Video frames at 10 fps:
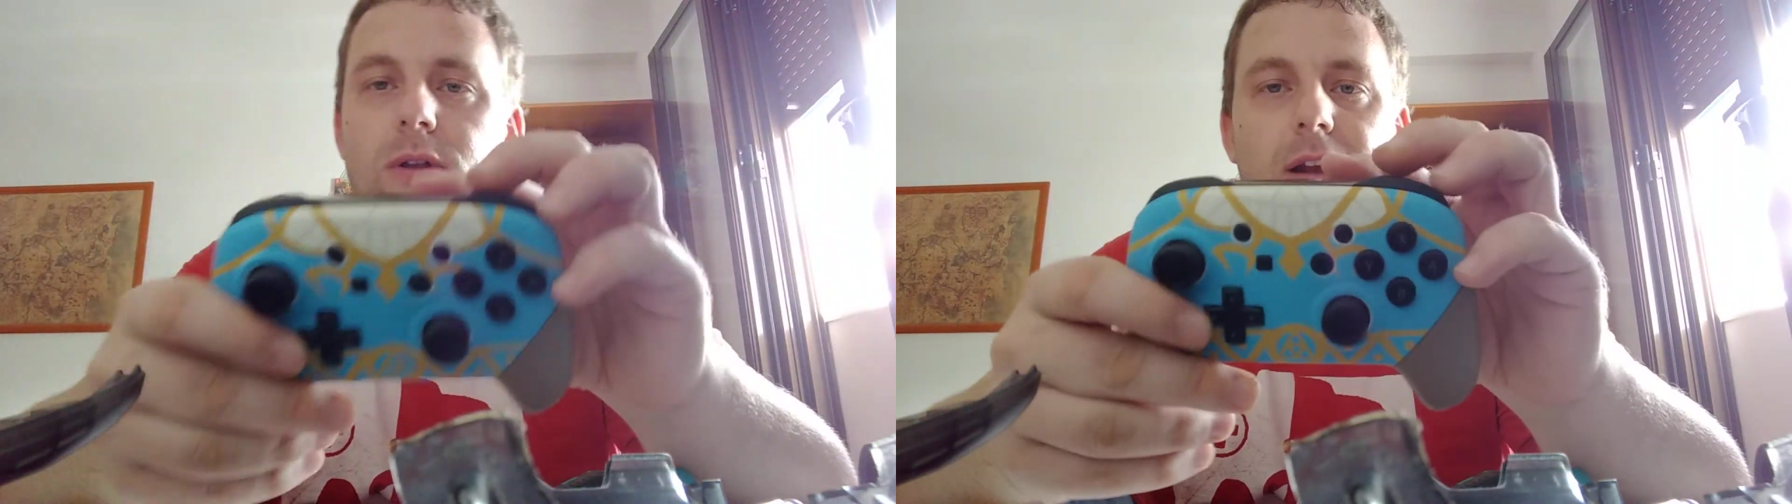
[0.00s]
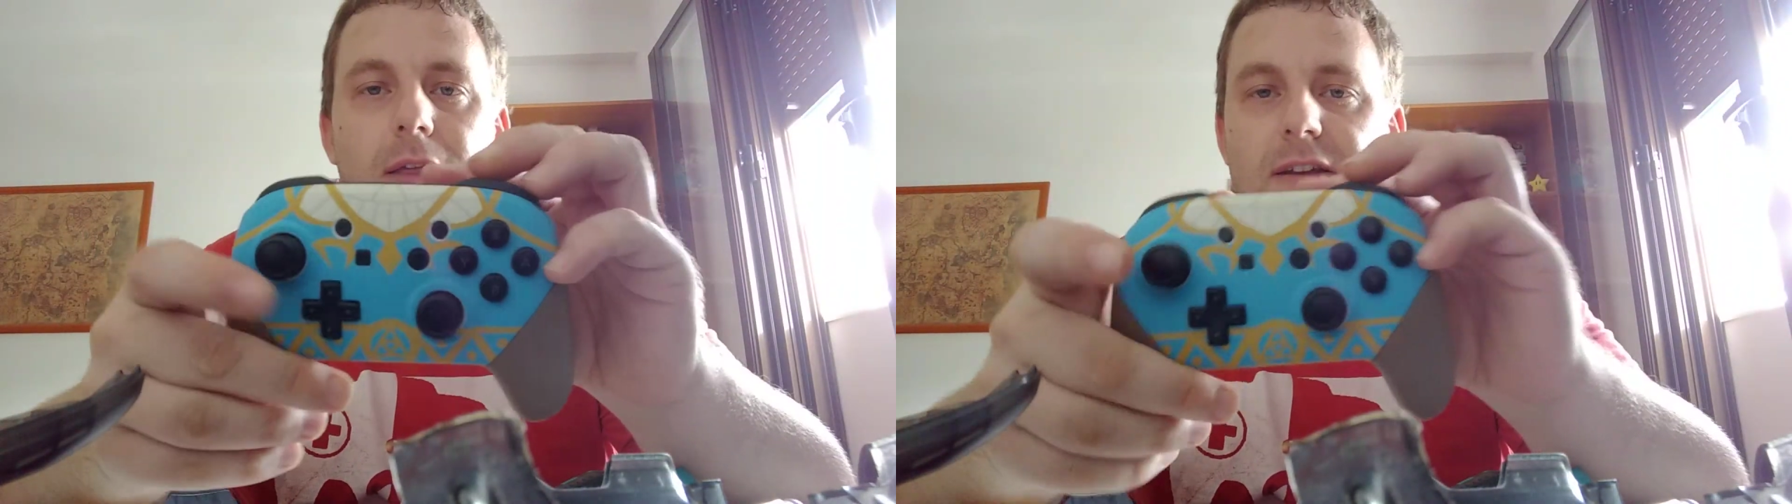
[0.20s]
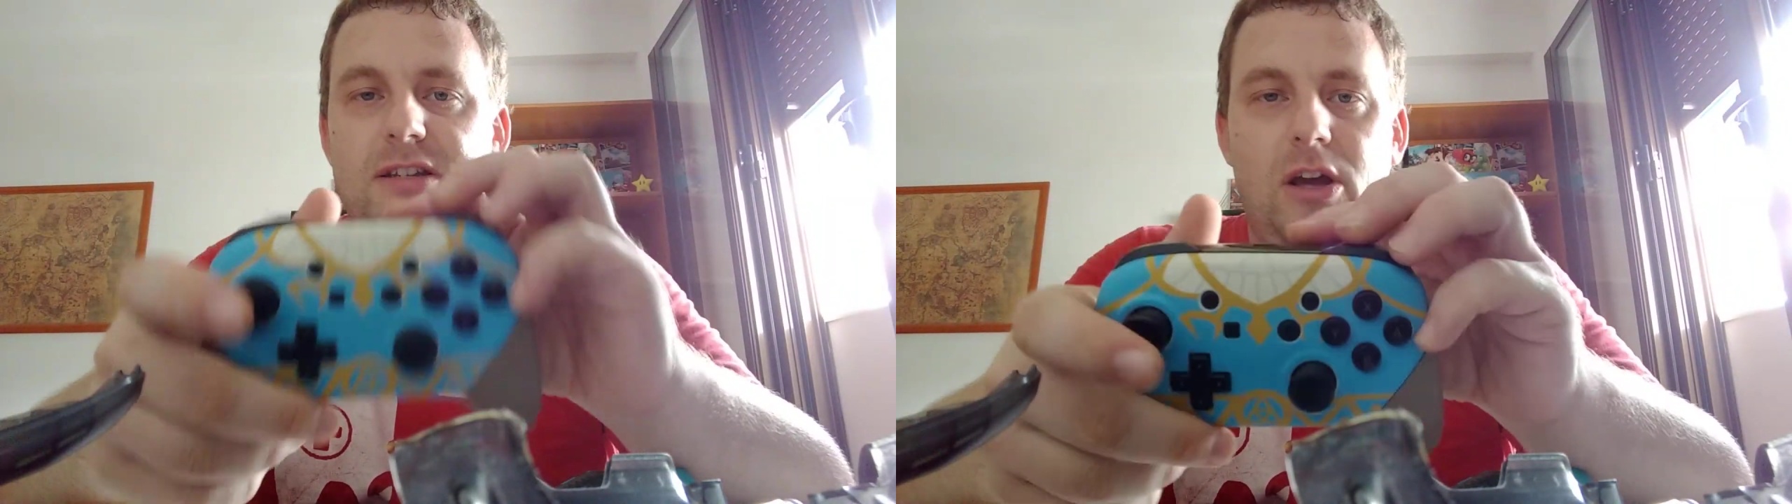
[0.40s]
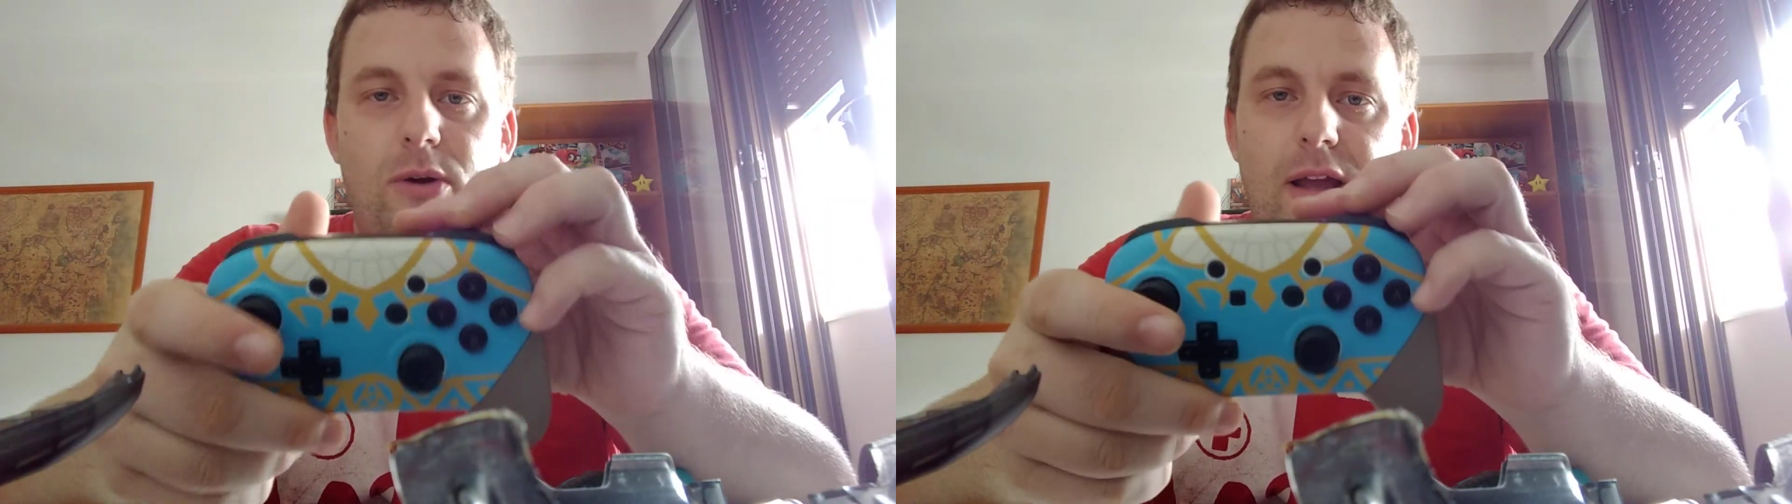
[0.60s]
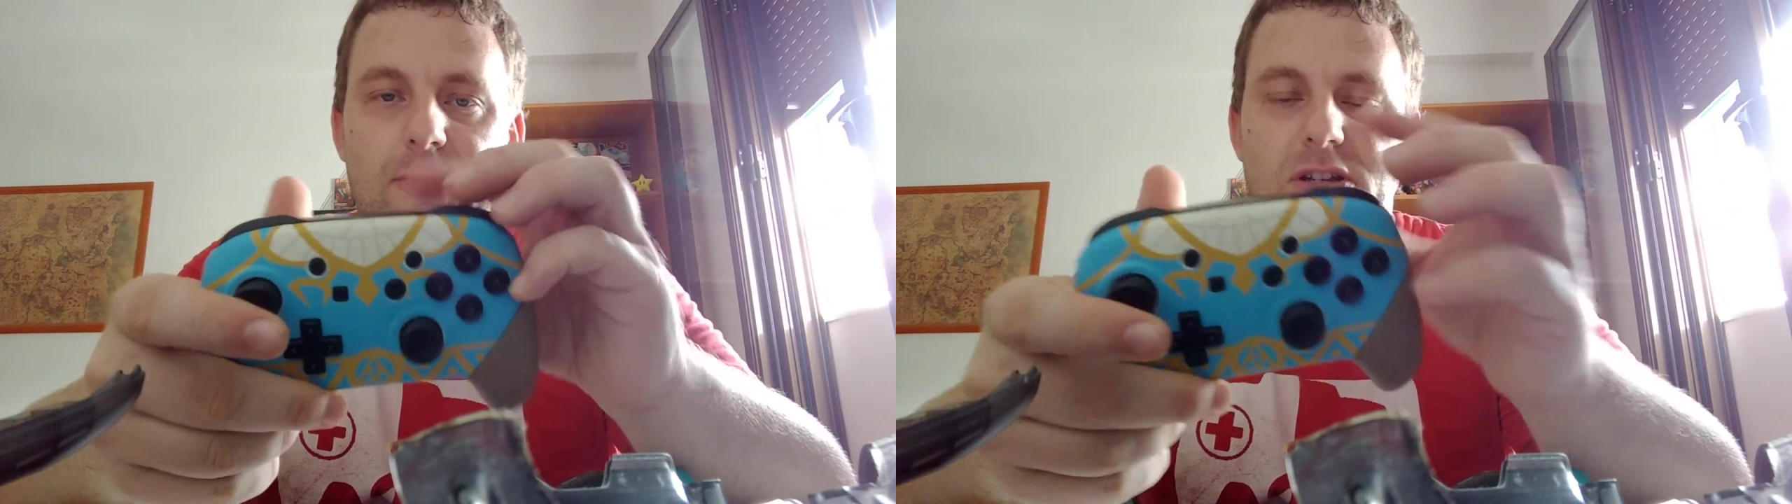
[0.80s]
that's
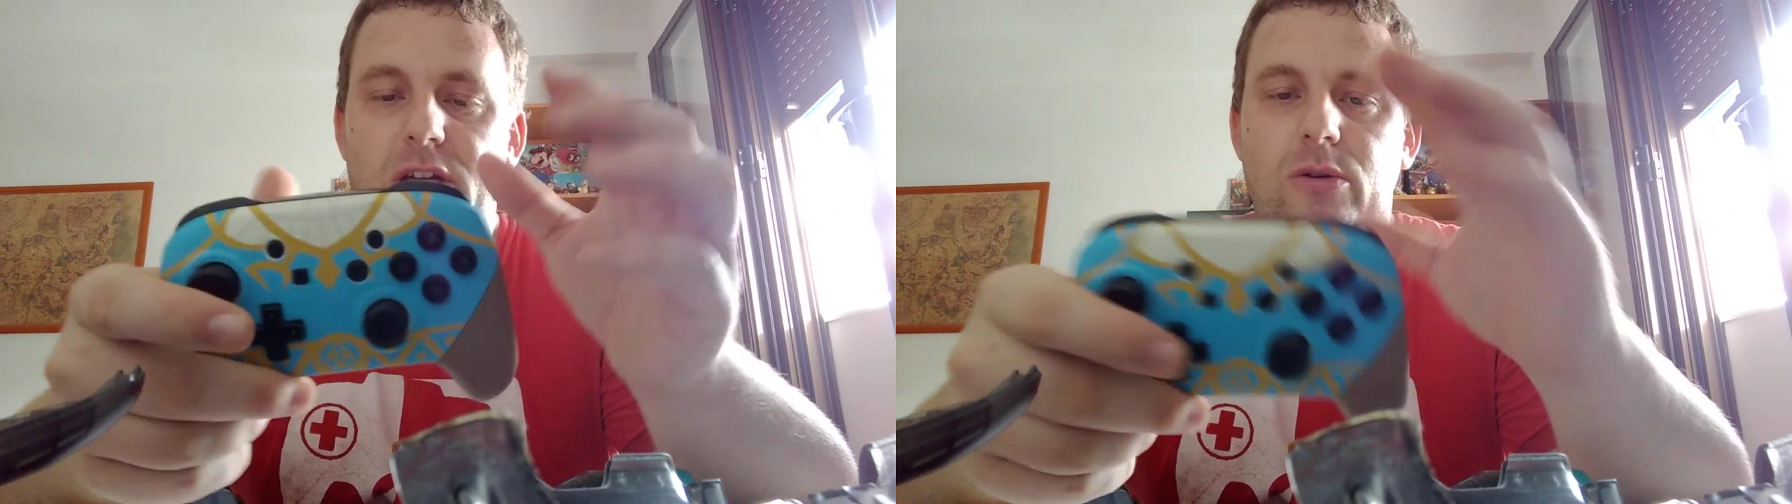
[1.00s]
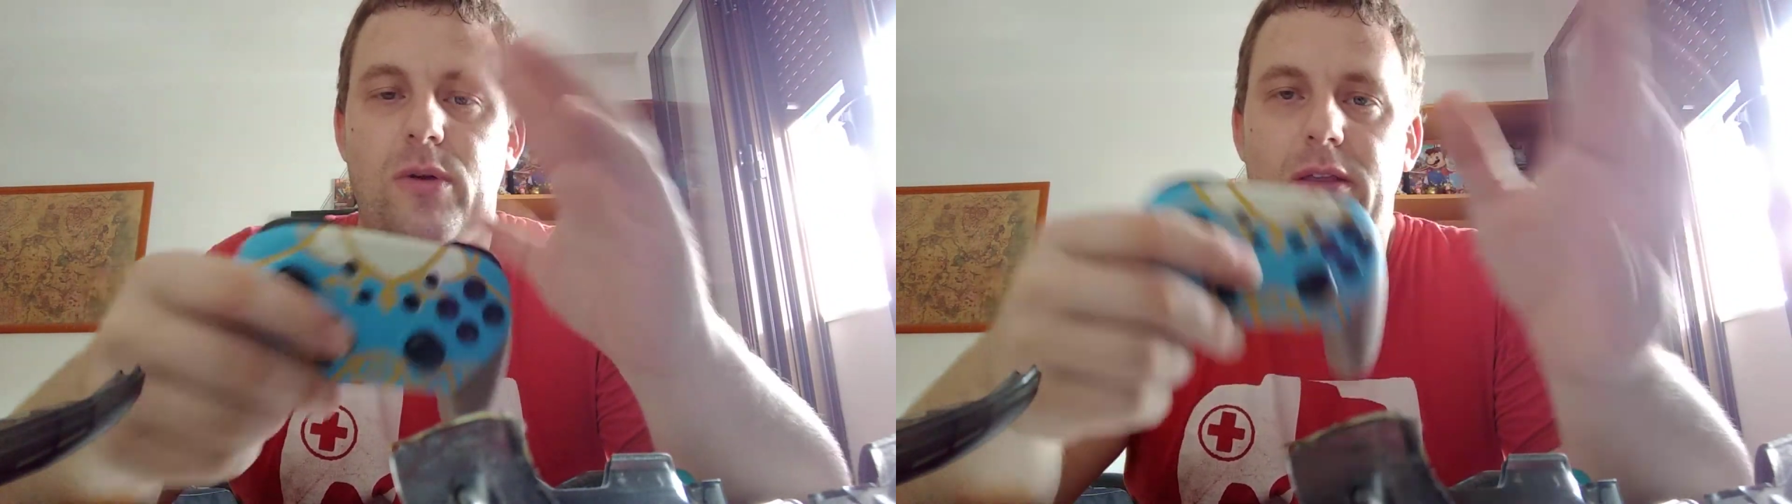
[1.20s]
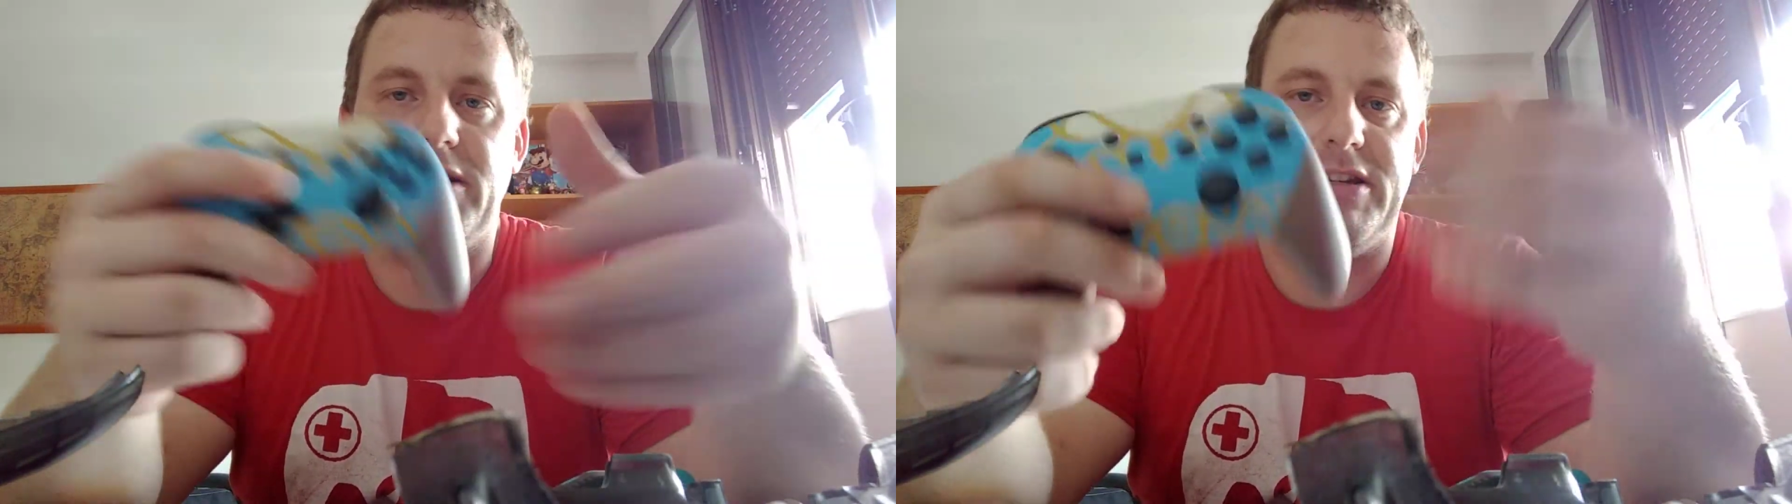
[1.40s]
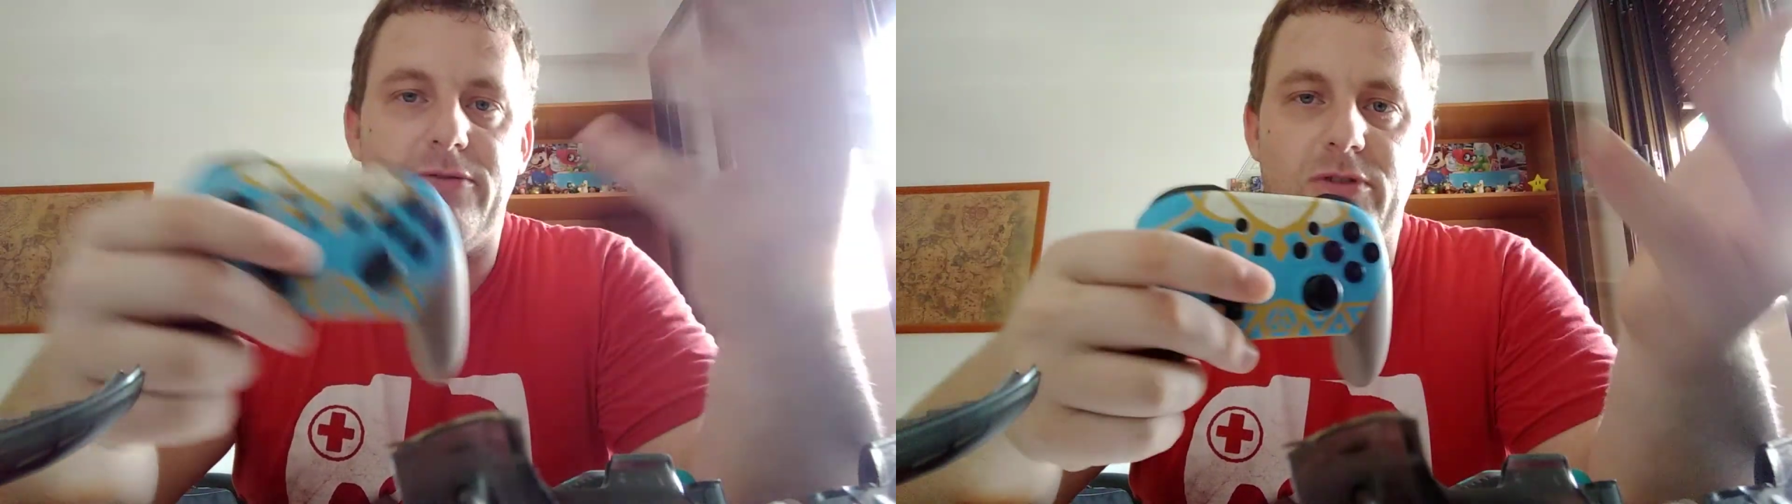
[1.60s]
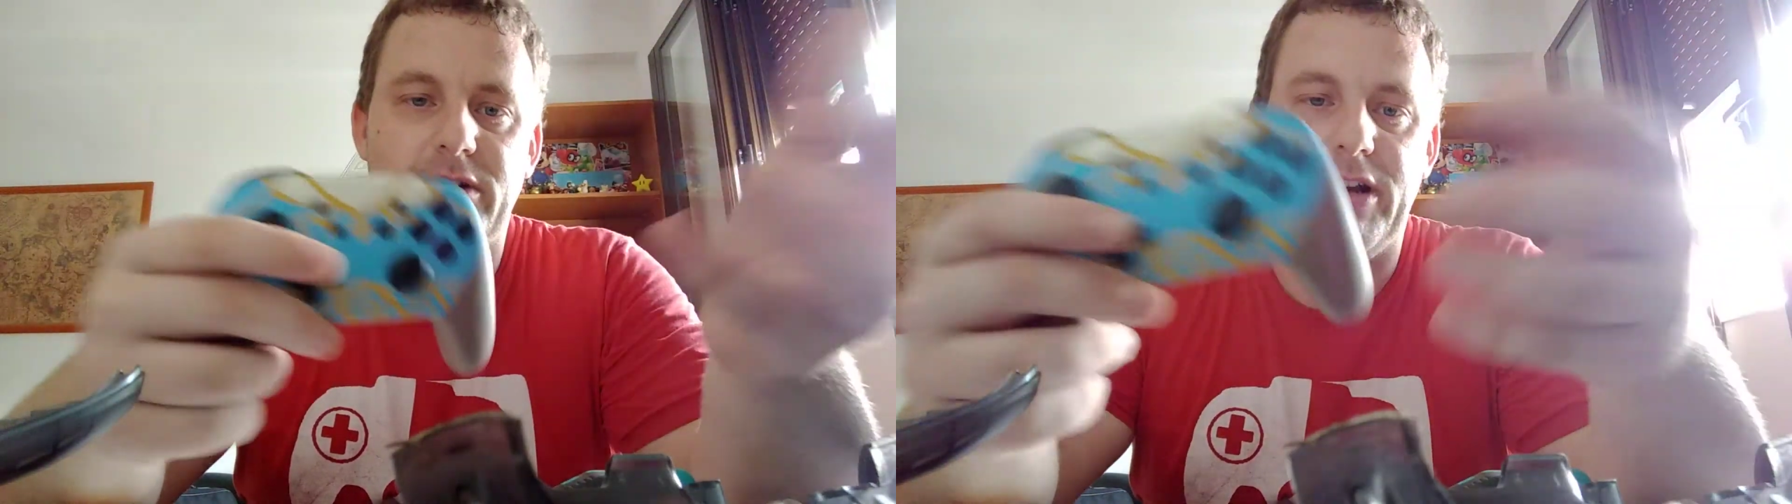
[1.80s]
totally up to you, and there's
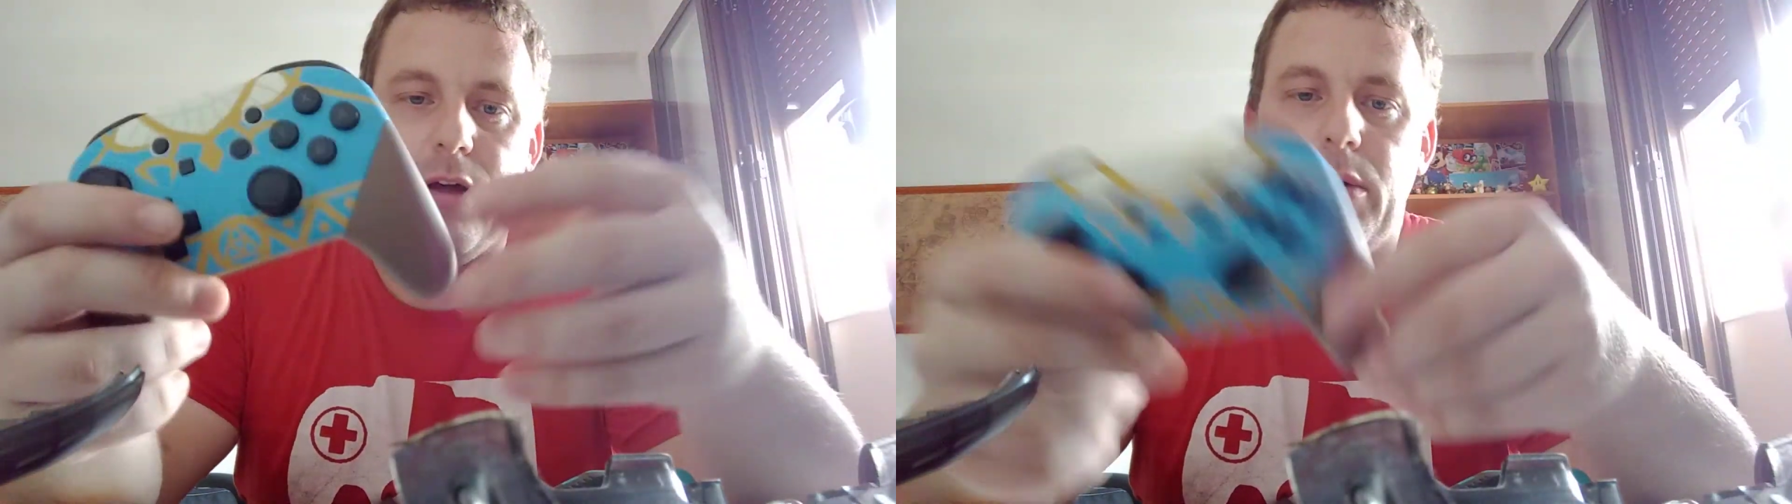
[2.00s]
different,